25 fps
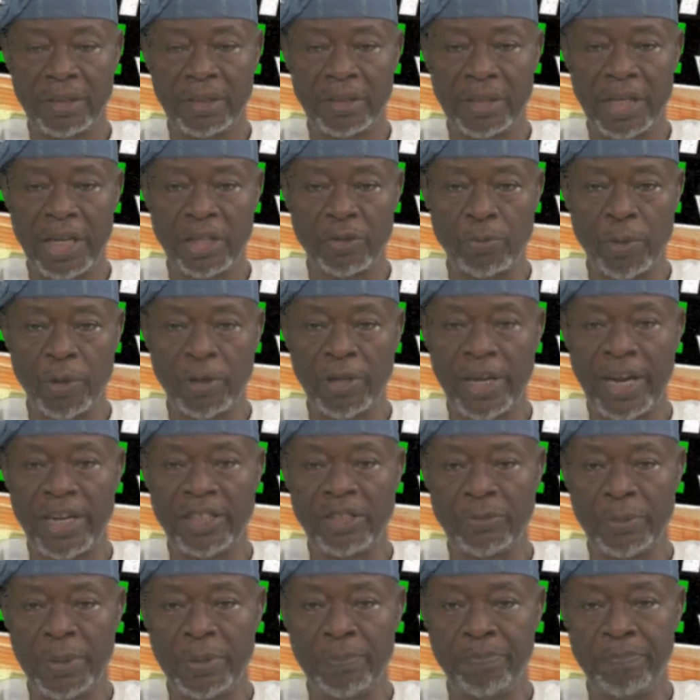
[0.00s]
Transport Line
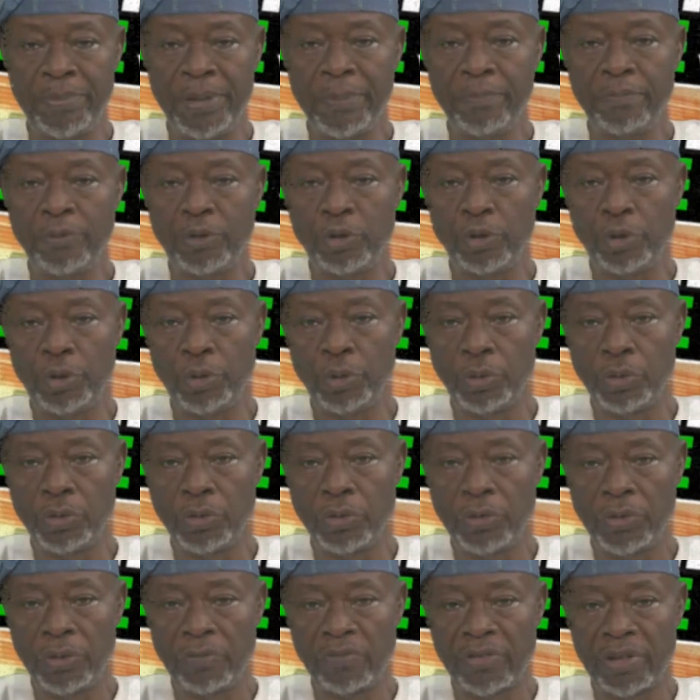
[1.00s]
is being beamed to you
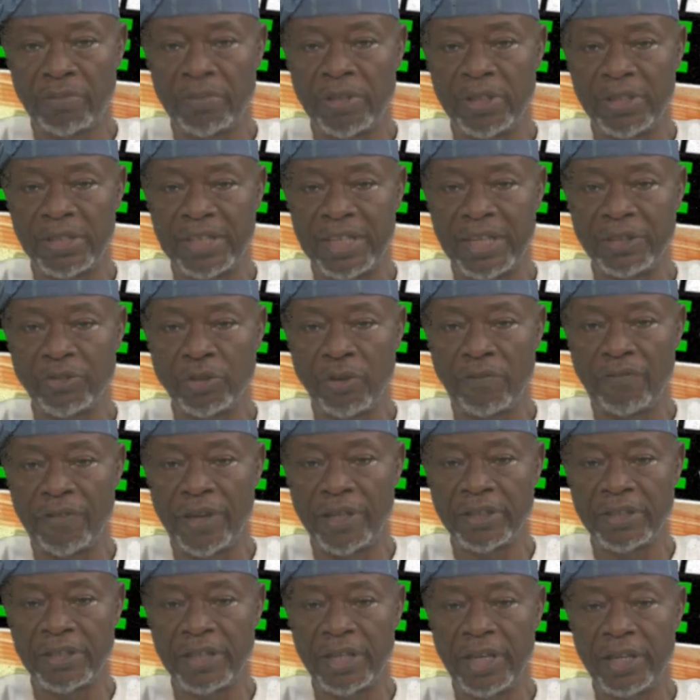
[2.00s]
from the Center of
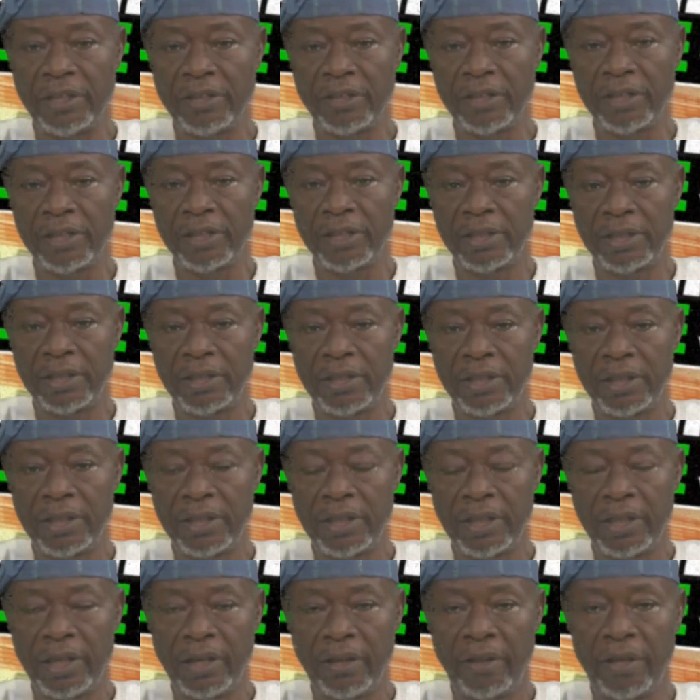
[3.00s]
Excellence,
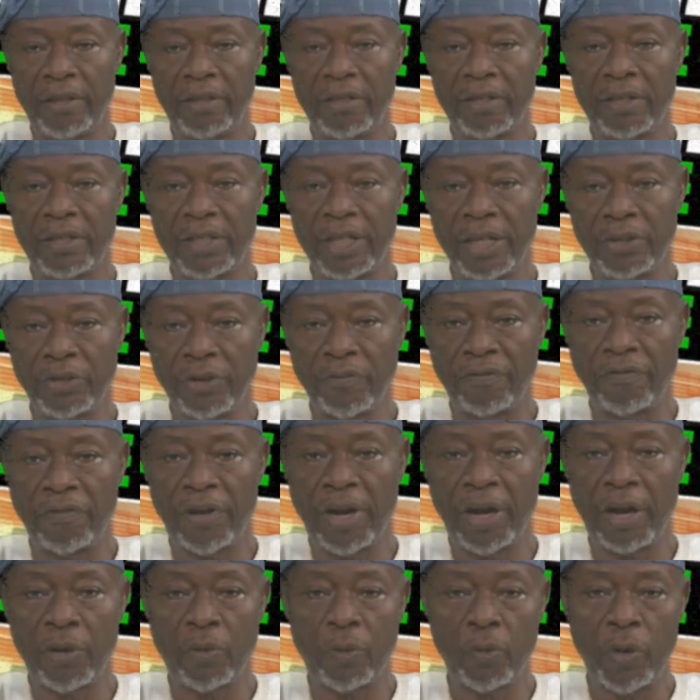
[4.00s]
the state of
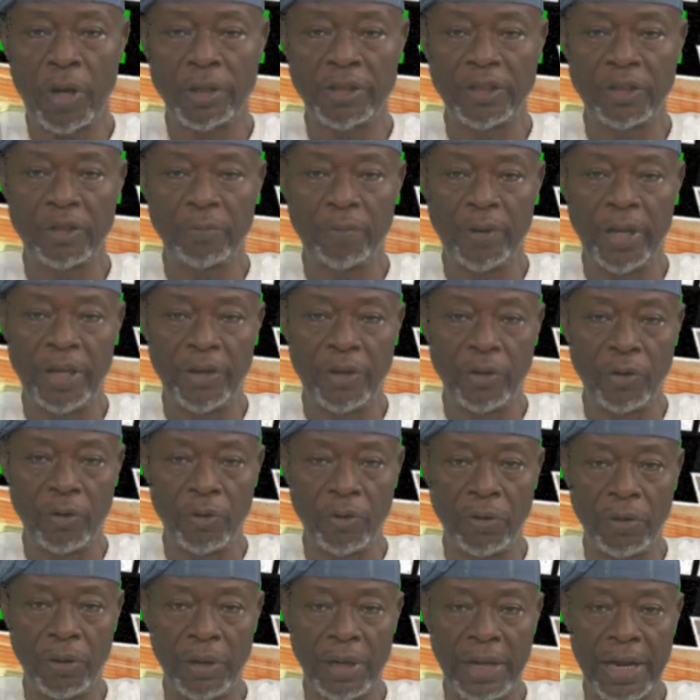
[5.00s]
aquatic splendor,
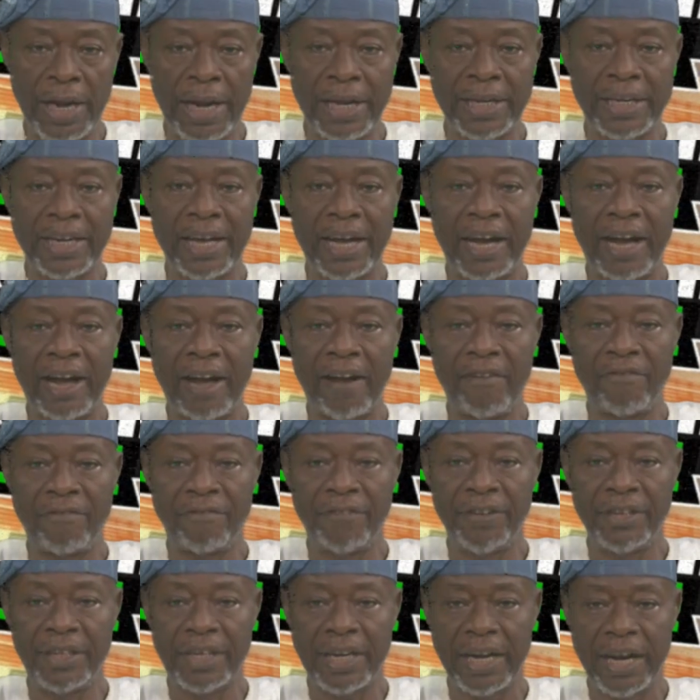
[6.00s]
and
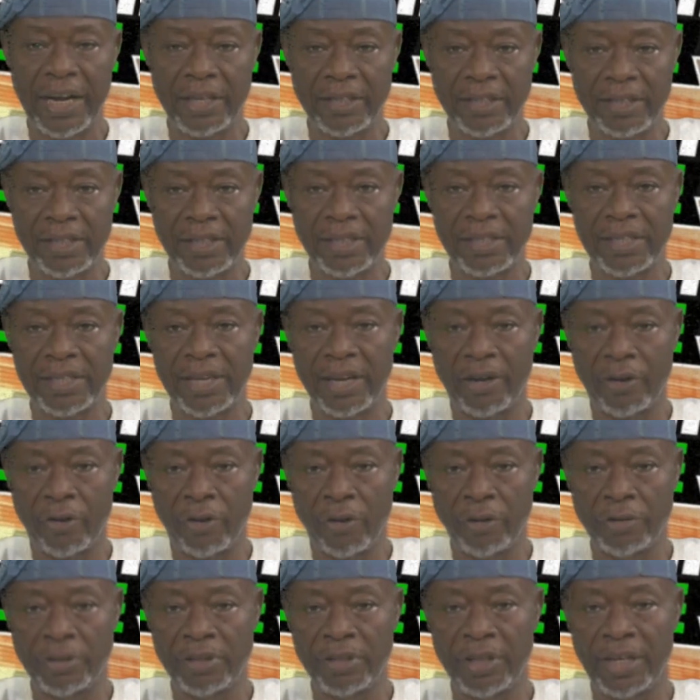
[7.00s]
Africa's
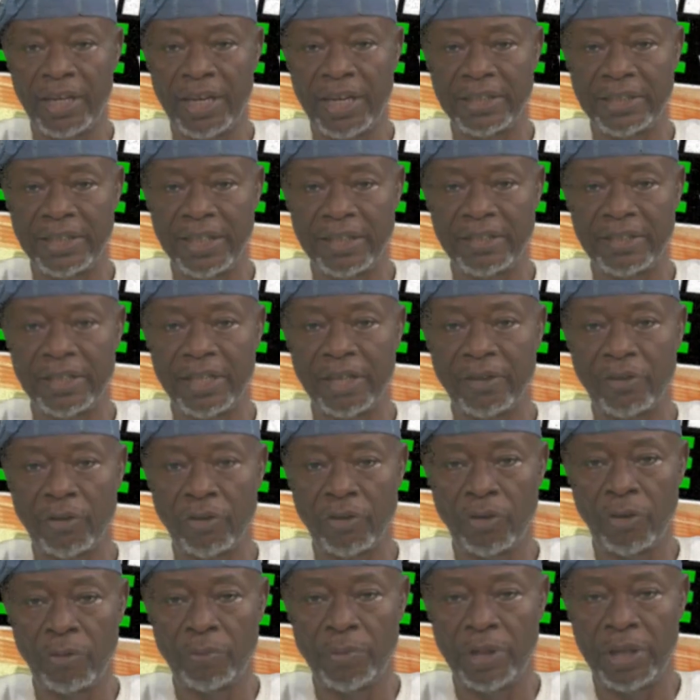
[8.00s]
second largest
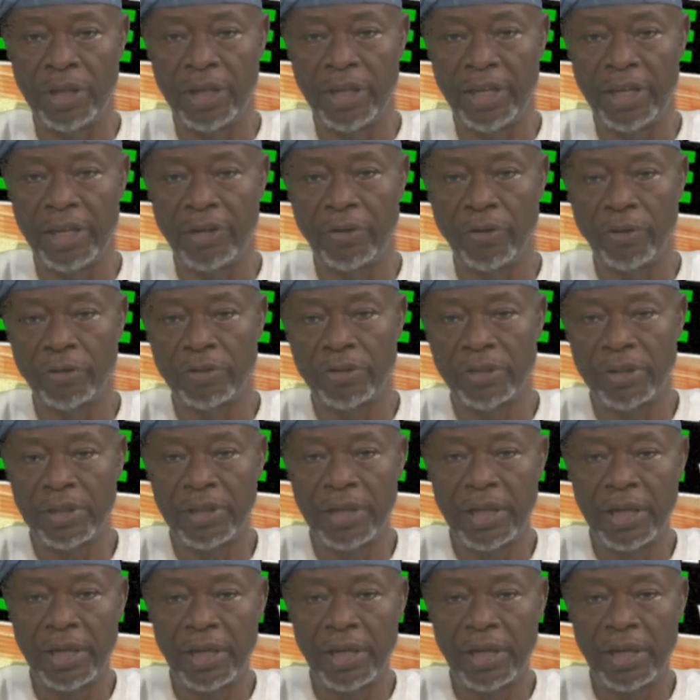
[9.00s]
economy, Lagos.